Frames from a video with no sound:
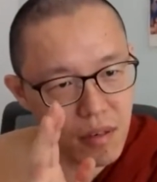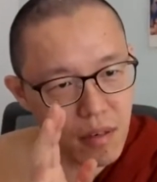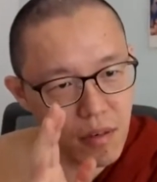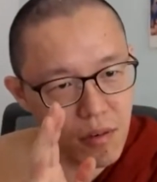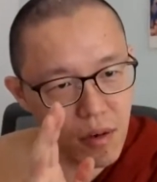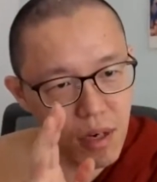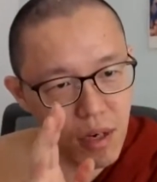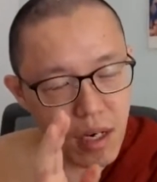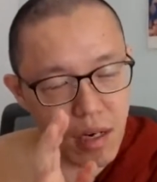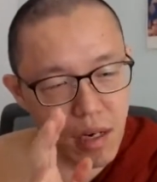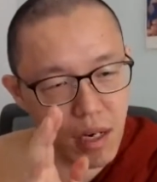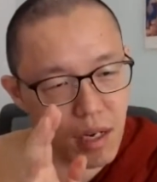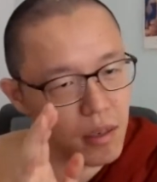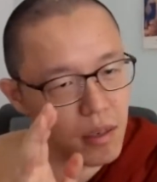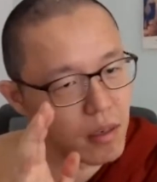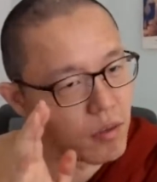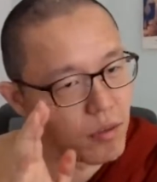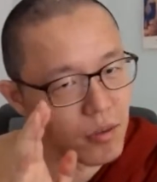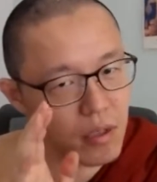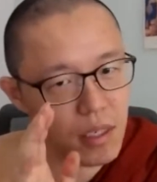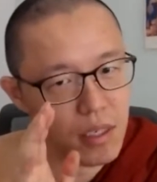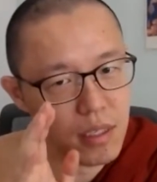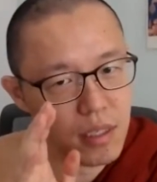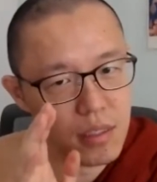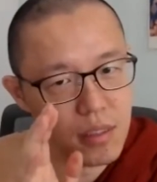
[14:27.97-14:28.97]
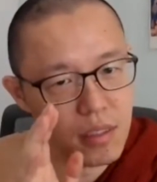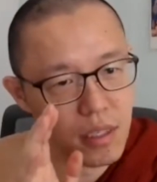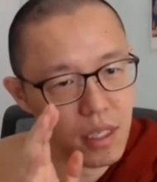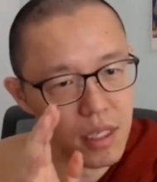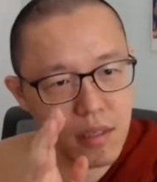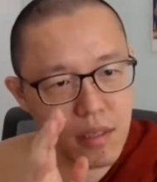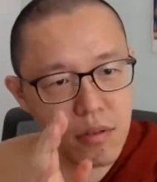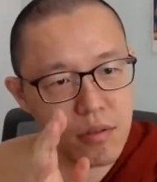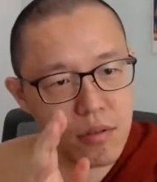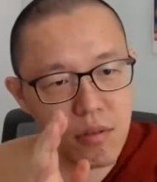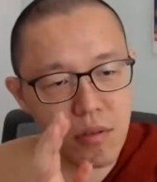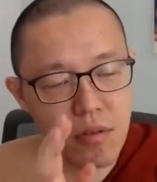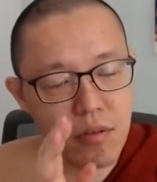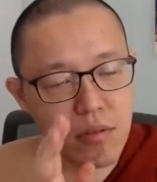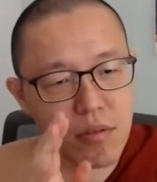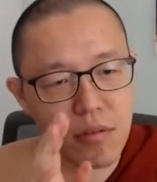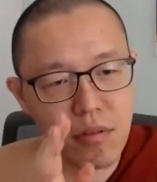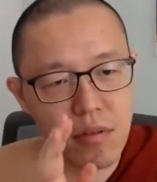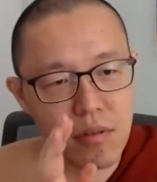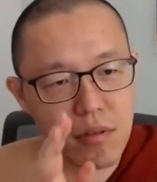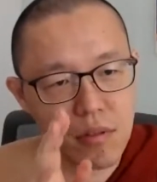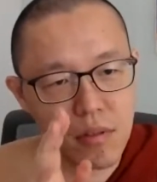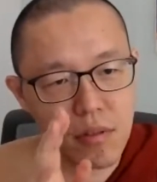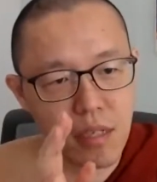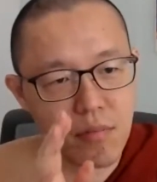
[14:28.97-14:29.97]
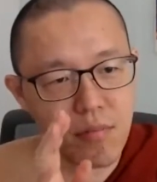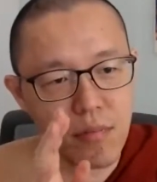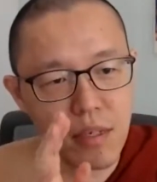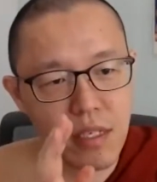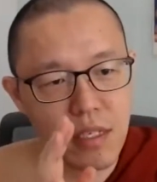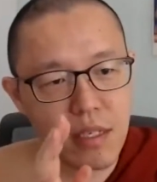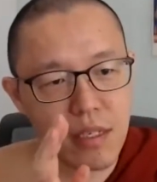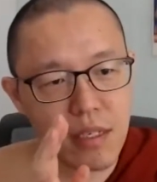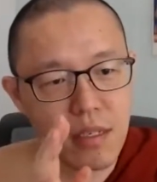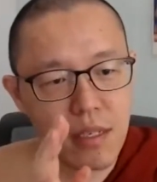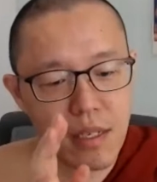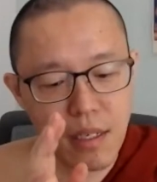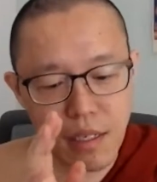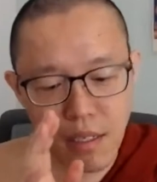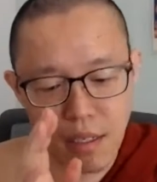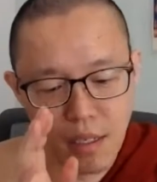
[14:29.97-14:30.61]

wow, really think so deeply,